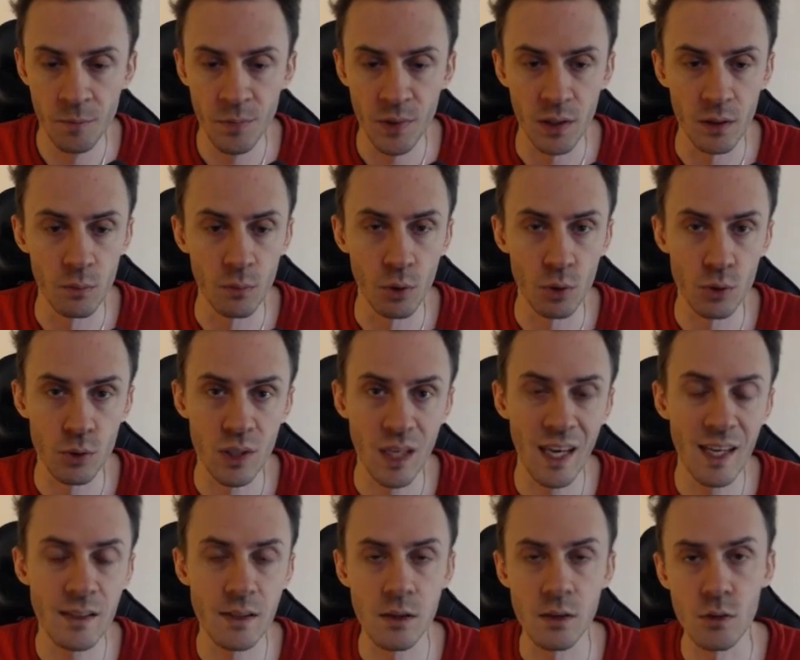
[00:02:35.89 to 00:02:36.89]
In most
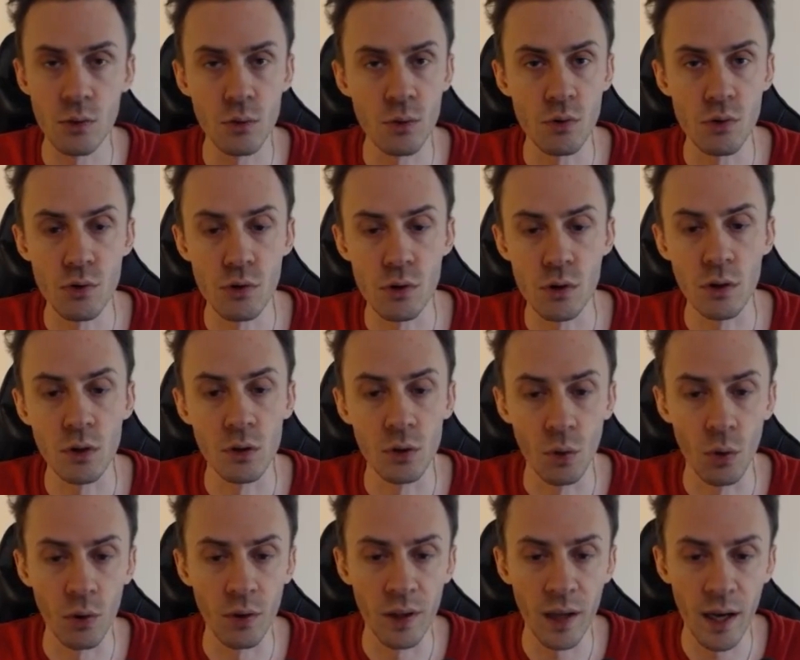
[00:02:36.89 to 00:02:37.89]
cases, you can just
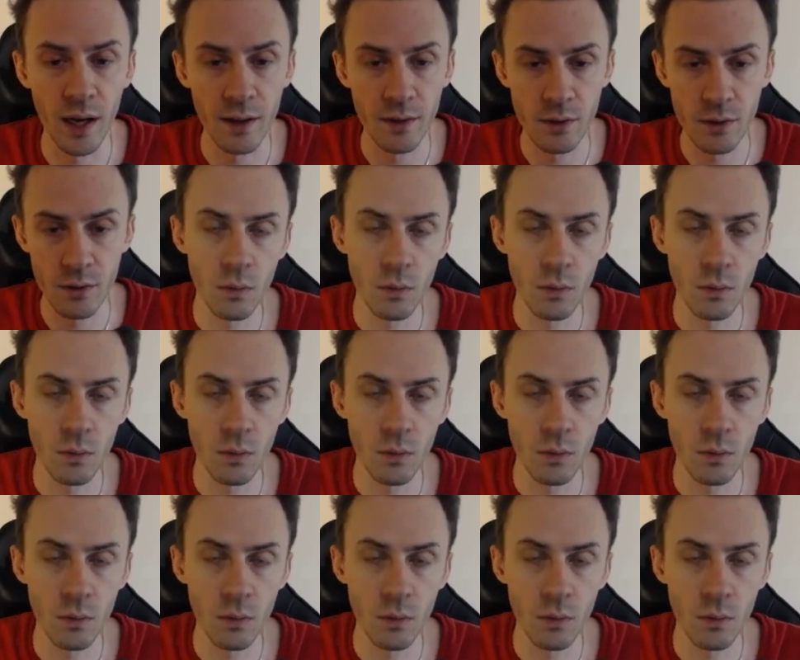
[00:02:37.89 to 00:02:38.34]
ignore that.